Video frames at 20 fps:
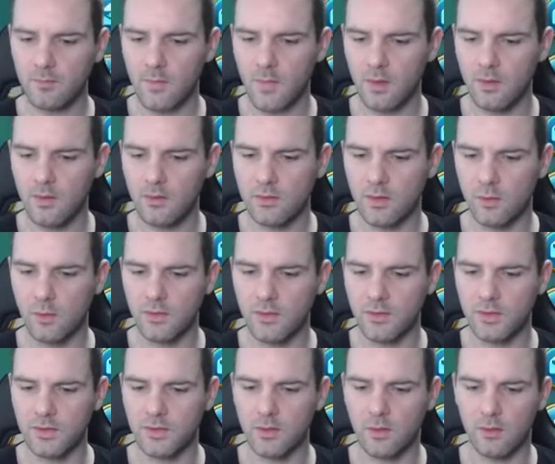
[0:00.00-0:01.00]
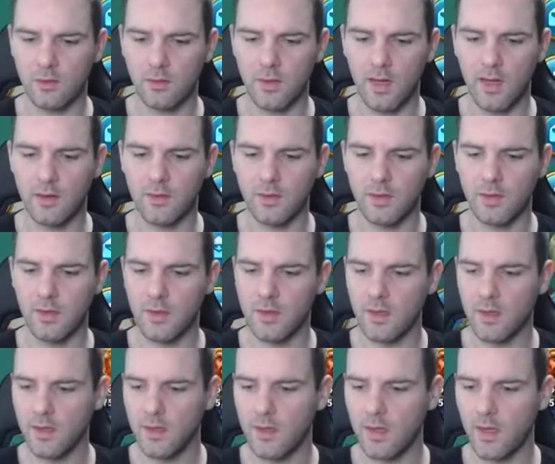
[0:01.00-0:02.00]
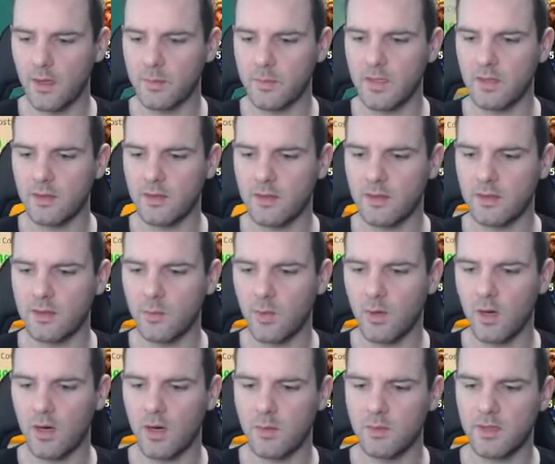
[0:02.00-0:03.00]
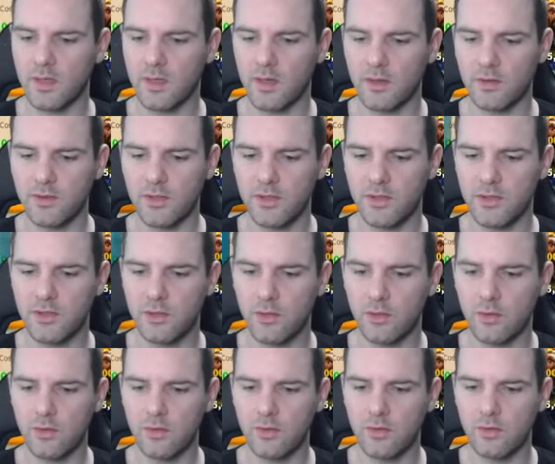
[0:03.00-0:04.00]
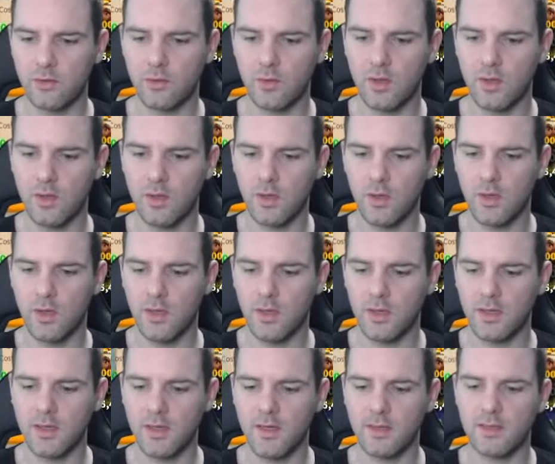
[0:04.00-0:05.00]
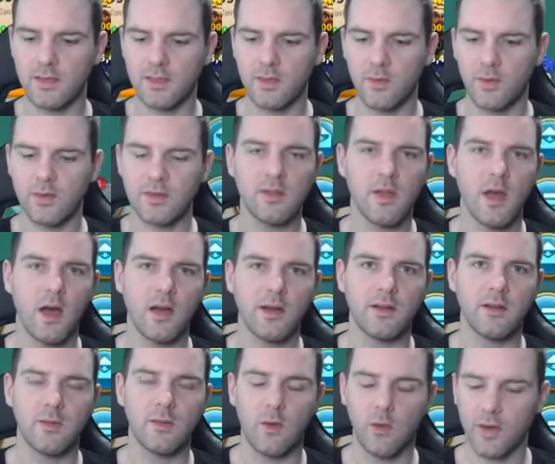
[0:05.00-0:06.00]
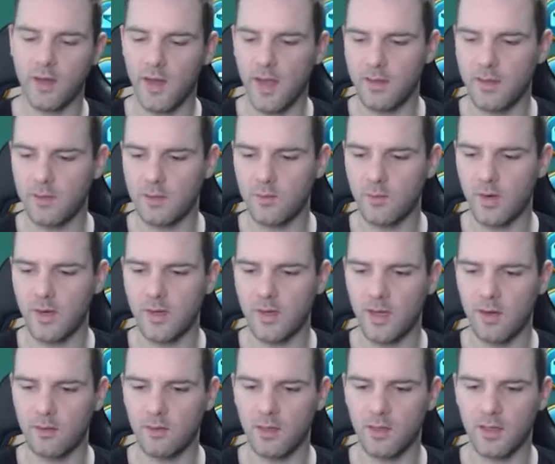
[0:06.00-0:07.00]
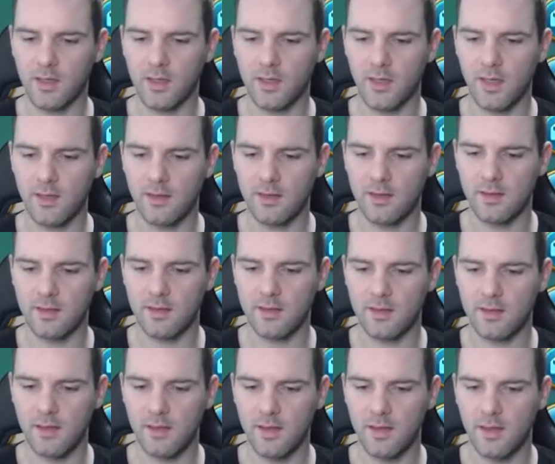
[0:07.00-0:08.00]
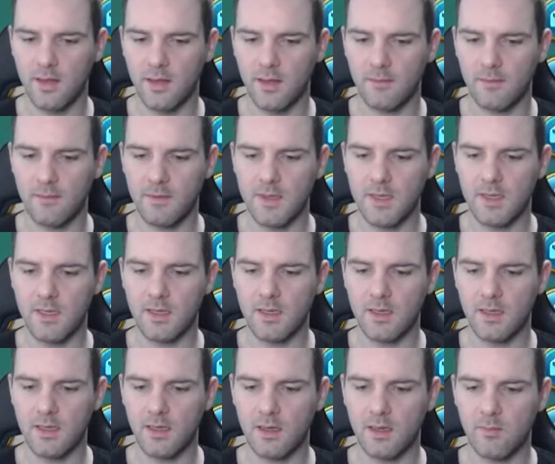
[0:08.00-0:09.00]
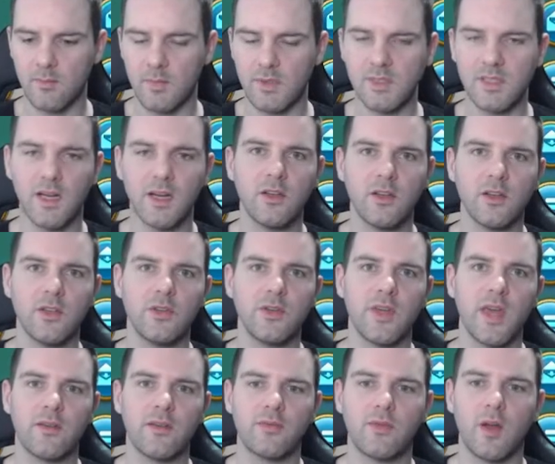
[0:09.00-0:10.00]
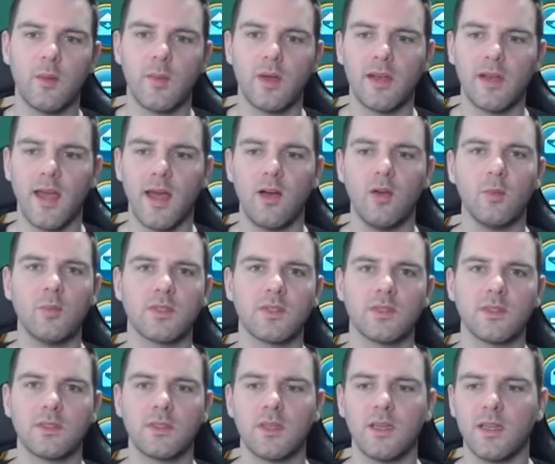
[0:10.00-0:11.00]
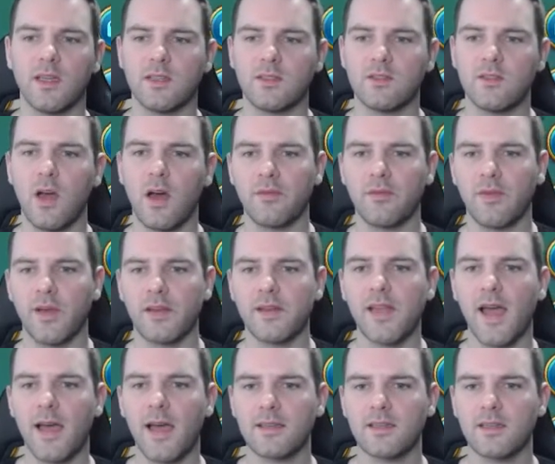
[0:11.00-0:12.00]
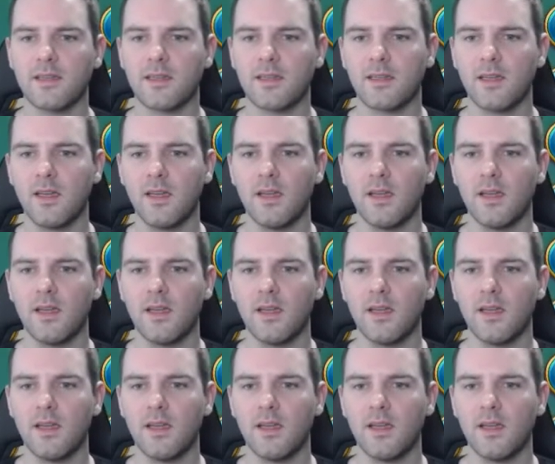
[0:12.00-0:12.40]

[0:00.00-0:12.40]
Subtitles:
So we'll just go around and beat these barbs, and I'll just show you, in case anyone's not in Heroic Anthem right now and looking at this, the material you get from it helps. It's not fantastic.